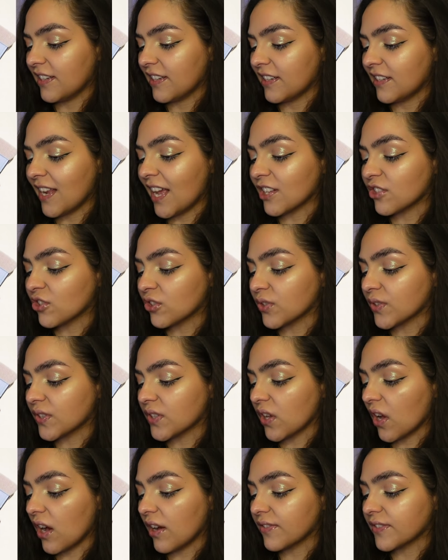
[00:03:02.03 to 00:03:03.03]
natural
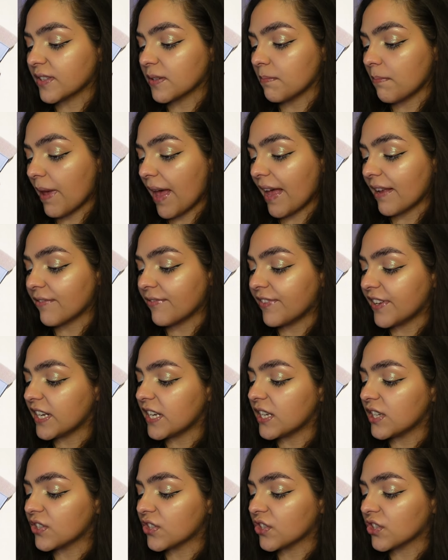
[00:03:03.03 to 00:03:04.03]
soft matte
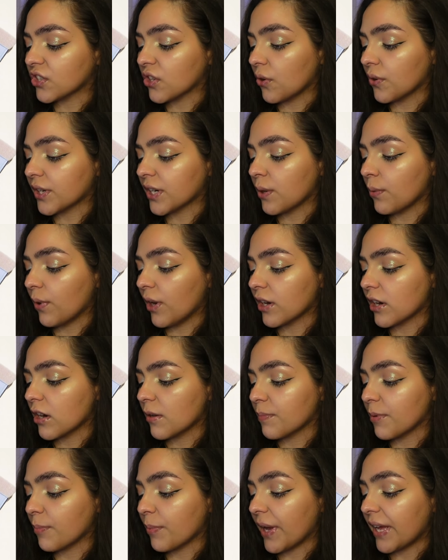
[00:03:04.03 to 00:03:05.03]
finish, coconut water,
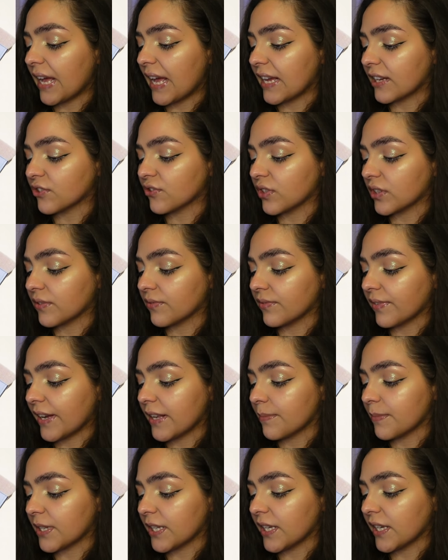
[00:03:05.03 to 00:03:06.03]
papaya extract,
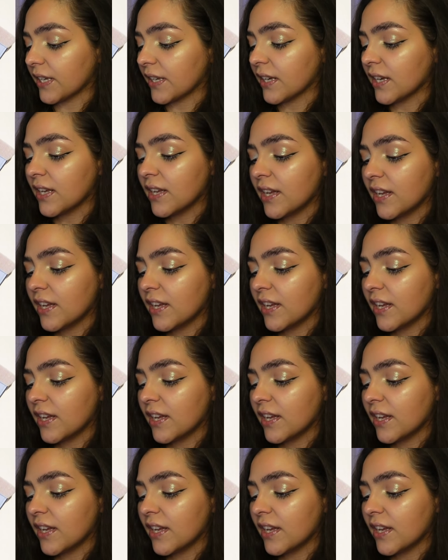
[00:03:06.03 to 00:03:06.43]
vitamin E.